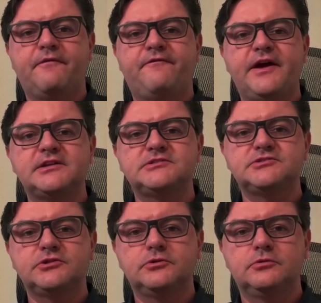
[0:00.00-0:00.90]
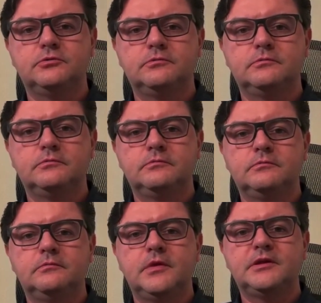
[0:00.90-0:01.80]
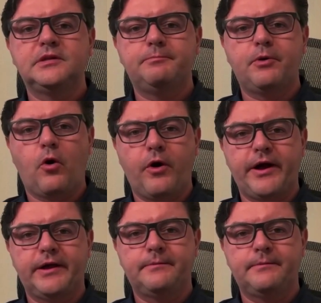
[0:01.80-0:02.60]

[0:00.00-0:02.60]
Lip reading: Phase two: deploy,